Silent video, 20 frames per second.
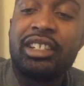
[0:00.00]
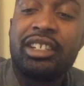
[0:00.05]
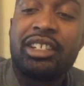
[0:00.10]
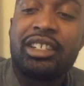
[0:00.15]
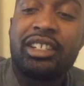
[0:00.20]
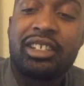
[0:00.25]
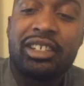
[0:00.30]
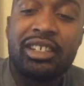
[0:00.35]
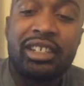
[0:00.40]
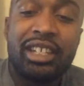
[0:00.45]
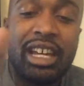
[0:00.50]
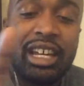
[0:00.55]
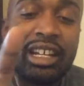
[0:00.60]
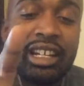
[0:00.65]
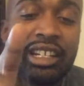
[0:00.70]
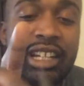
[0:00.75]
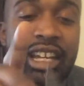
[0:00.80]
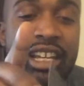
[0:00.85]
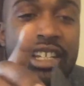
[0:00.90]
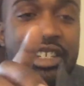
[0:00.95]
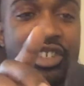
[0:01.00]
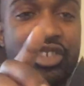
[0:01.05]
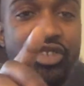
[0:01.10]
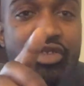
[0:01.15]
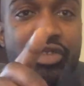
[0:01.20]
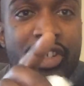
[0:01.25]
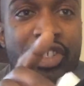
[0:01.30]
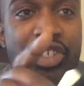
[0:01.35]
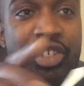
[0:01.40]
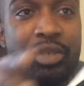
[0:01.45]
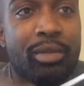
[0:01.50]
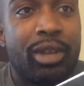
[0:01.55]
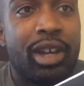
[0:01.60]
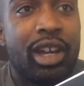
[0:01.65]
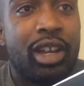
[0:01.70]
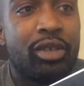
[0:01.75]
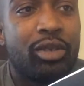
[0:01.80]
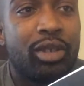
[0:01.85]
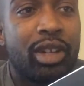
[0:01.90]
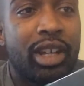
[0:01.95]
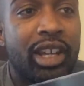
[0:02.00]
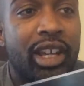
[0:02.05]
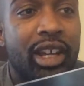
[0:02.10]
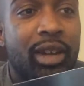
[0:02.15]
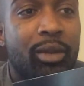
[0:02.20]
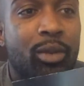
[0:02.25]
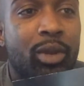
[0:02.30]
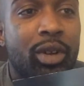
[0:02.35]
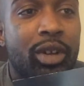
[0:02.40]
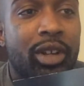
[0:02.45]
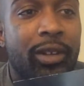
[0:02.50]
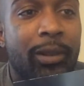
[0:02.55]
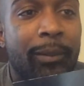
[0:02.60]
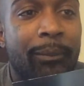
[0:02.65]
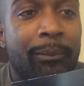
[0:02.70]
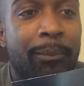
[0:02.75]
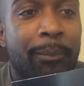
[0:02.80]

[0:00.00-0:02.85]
this got a nice instruction manual that come with